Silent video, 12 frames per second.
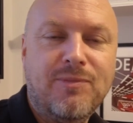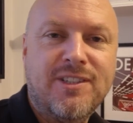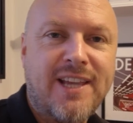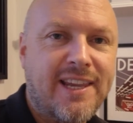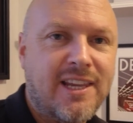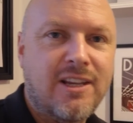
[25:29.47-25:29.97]

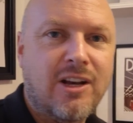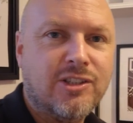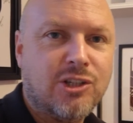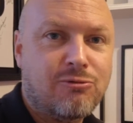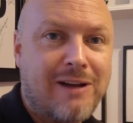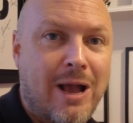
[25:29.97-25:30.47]
taking
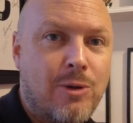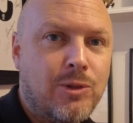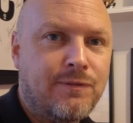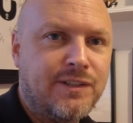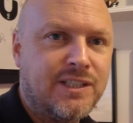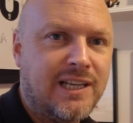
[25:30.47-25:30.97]
us around
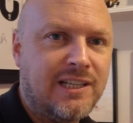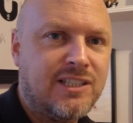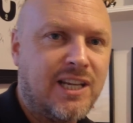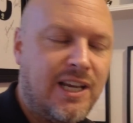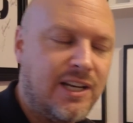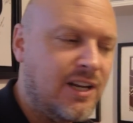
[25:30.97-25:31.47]
the
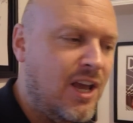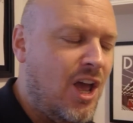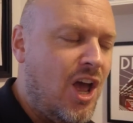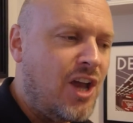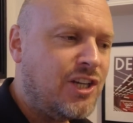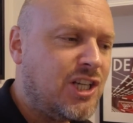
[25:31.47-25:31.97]
facility and
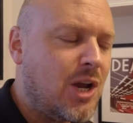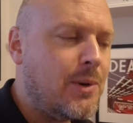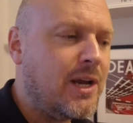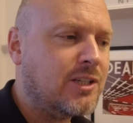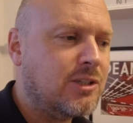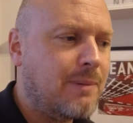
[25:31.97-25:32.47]

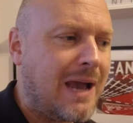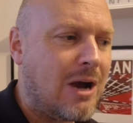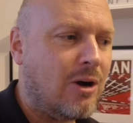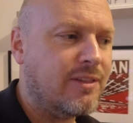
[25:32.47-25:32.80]
showing us about.